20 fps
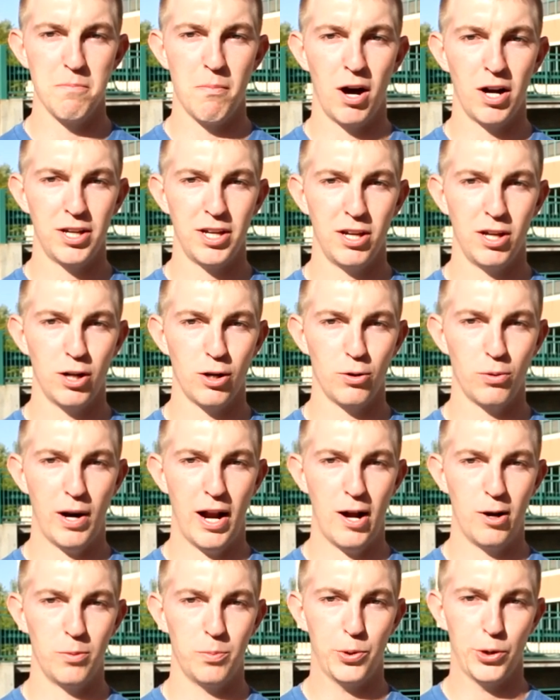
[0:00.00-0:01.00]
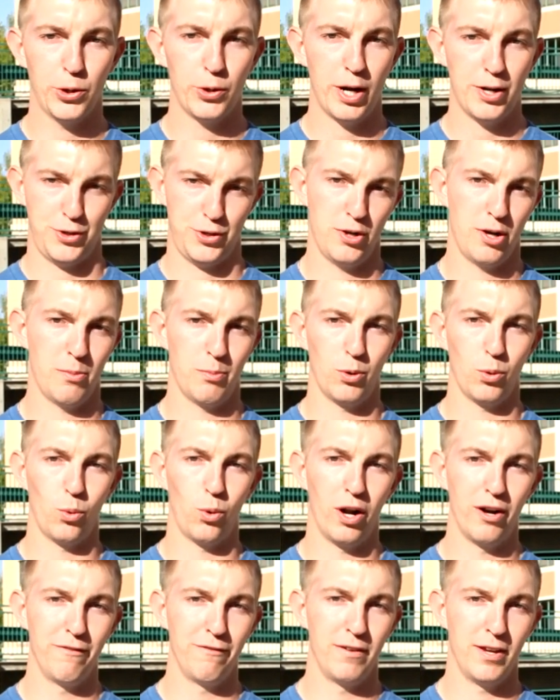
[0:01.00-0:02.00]
monkeying around progression number
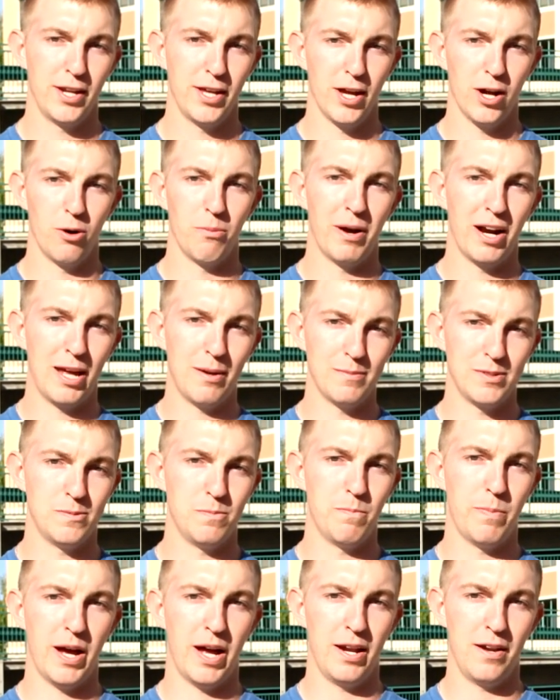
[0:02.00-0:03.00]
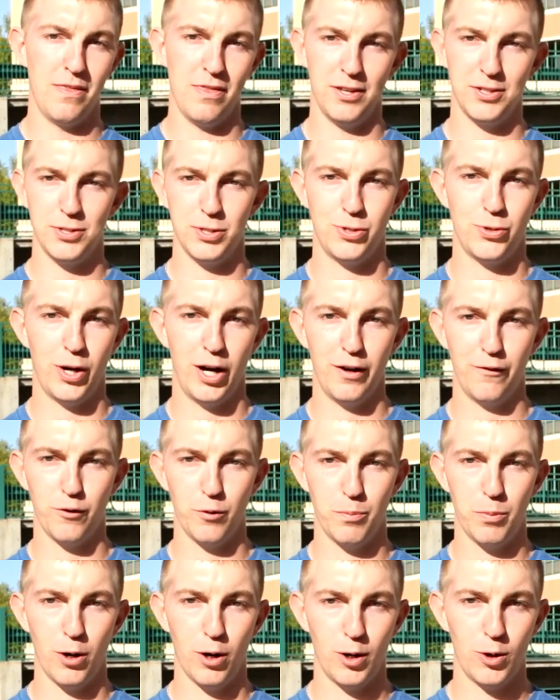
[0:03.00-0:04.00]
1 video. My name is Ben, this is
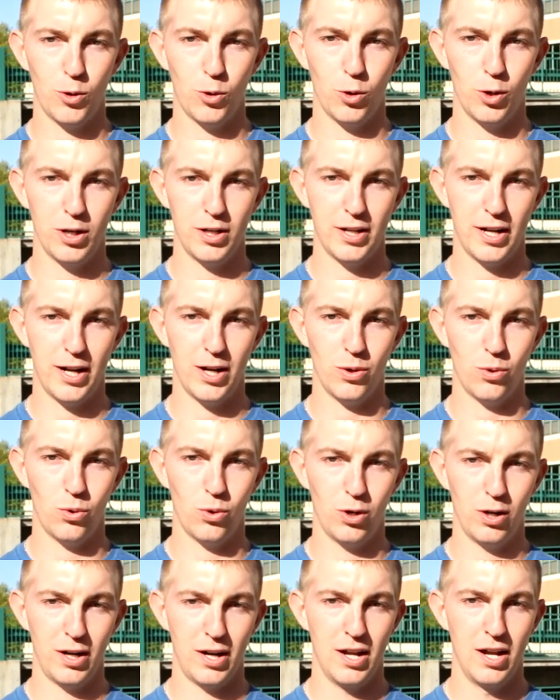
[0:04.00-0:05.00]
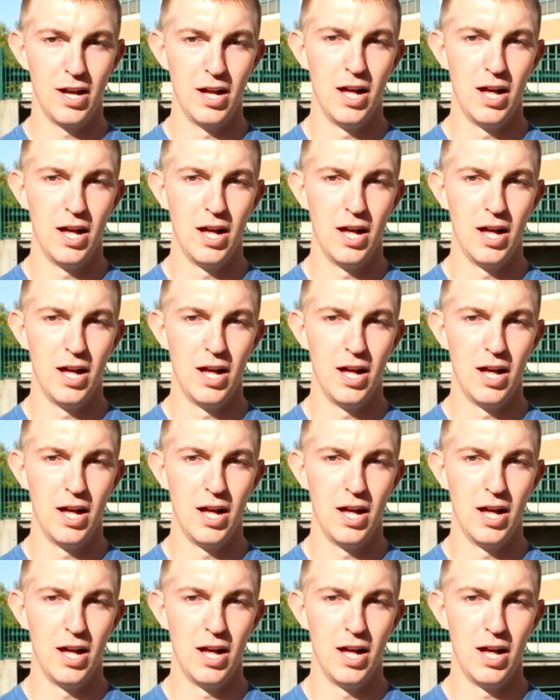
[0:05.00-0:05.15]
TrainingForParkour.org.